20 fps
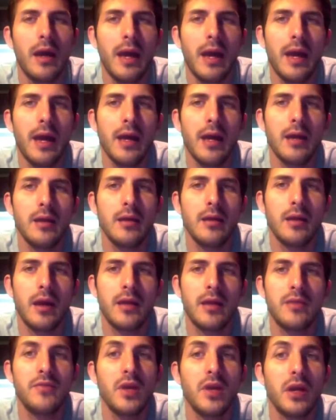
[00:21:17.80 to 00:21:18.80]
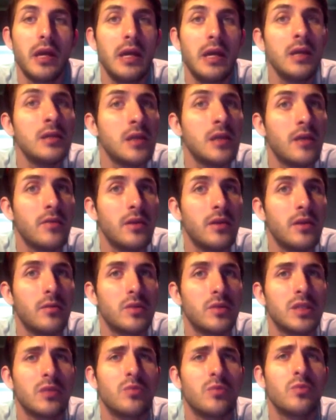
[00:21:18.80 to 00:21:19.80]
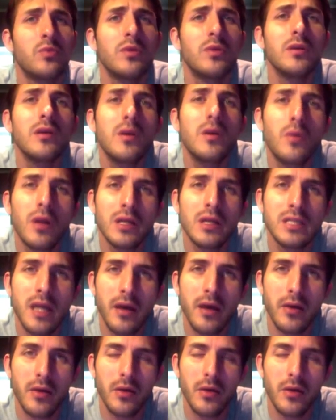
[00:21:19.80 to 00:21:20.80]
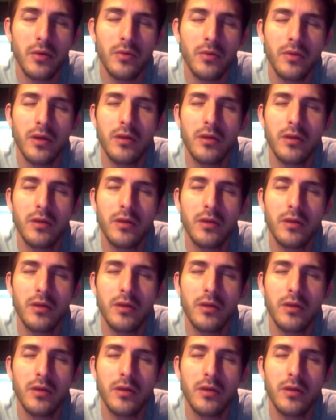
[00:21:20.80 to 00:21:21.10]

And at the very end of it, which I really want to tell you,